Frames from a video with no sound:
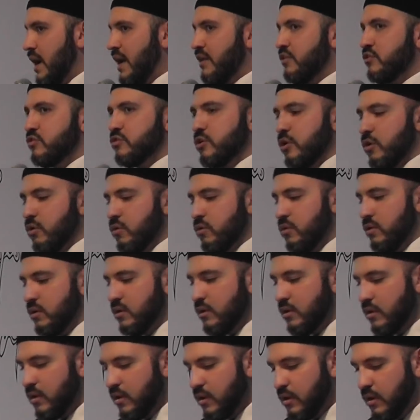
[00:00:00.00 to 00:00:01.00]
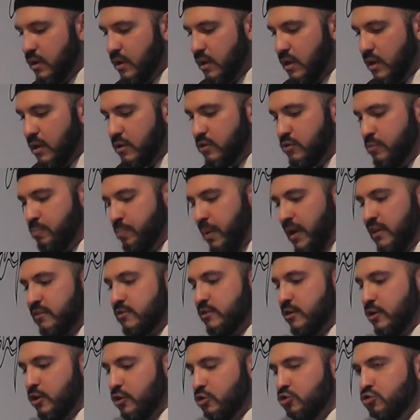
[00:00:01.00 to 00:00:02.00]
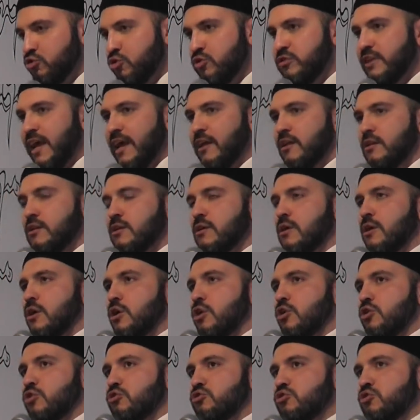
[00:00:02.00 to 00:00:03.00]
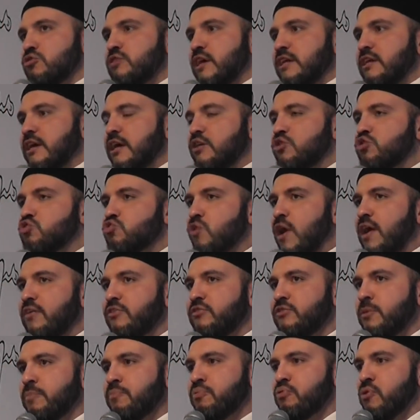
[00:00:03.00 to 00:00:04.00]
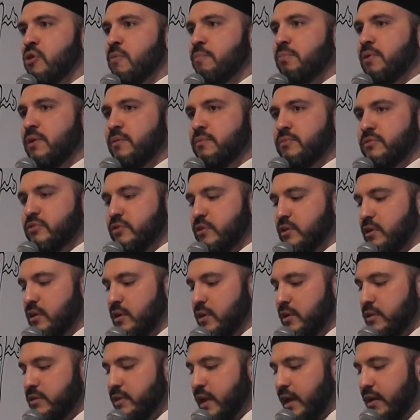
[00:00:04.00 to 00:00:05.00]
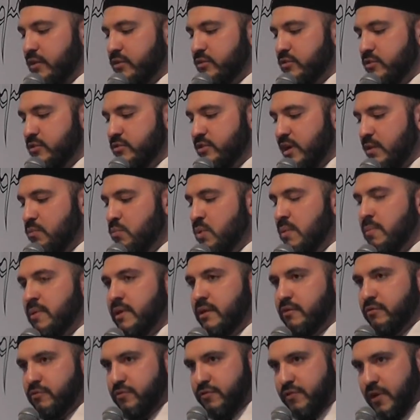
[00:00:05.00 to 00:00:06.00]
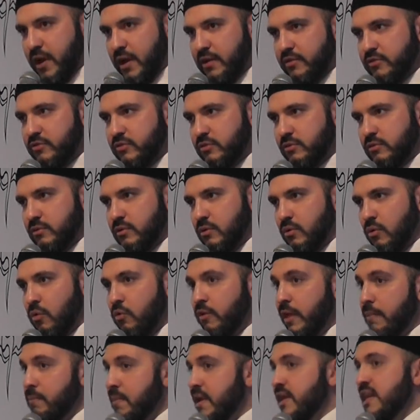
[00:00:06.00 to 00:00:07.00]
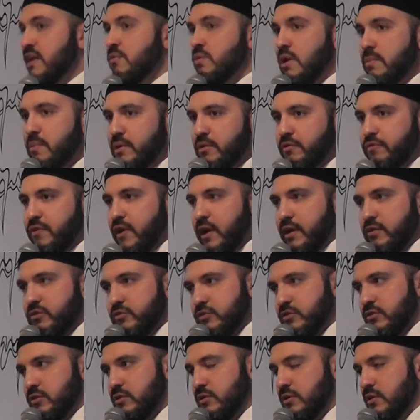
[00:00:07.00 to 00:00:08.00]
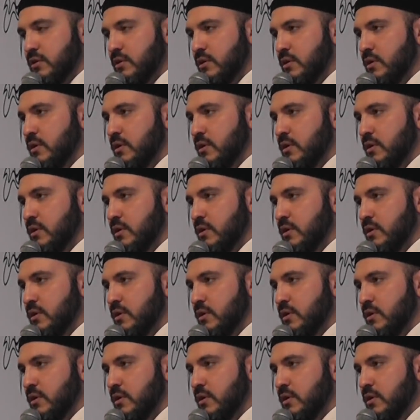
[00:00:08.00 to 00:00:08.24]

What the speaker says: And so, but to then address the problems that some women face, or that many women face,